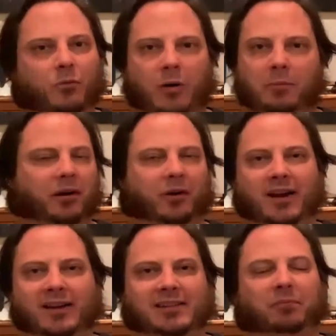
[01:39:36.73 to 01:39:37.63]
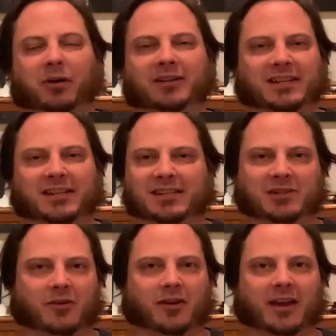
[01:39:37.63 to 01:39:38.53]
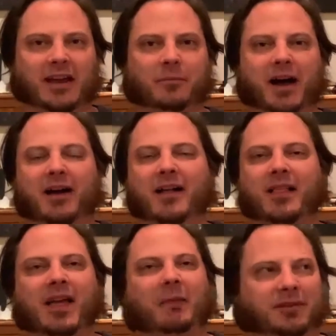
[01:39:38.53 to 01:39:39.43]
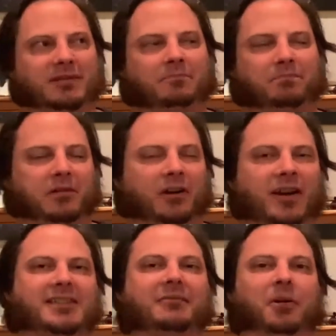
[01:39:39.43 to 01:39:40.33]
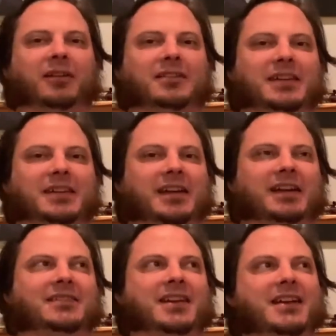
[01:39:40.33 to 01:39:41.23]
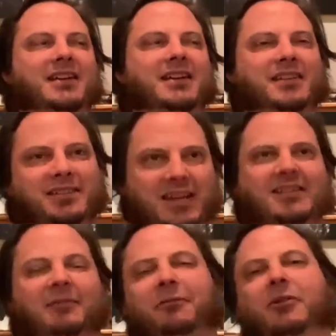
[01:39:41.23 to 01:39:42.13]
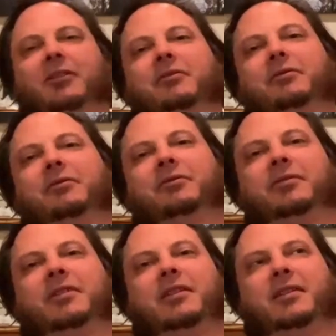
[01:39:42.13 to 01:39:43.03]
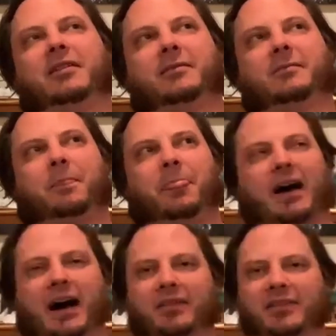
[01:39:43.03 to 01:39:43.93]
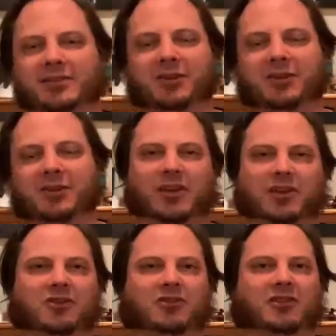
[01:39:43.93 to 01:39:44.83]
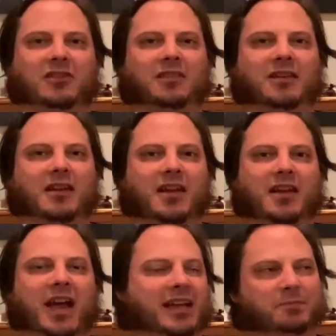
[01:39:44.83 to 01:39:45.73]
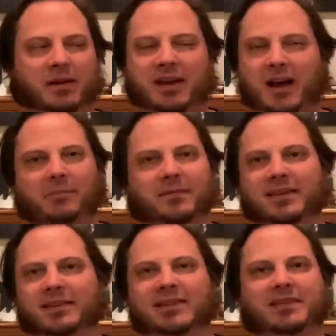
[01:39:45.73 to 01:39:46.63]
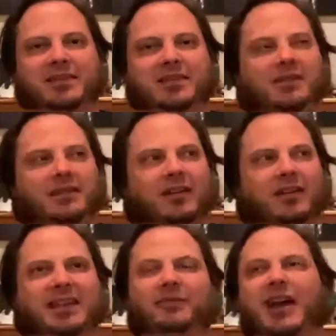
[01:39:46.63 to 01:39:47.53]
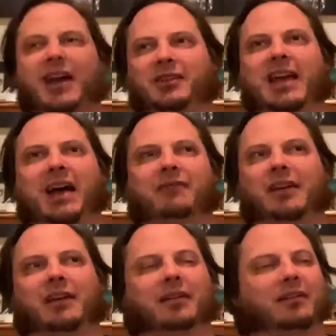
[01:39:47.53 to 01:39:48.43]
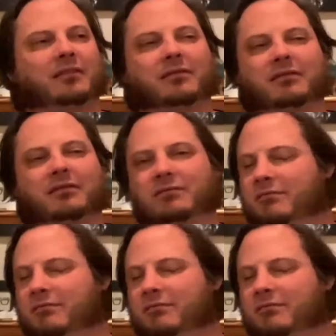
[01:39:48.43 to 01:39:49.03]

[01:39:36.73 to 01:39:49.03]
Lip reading: what progressive politics is talking about. And progressive politics, since the fall of the Soviet Union, has become this, instead of actually having,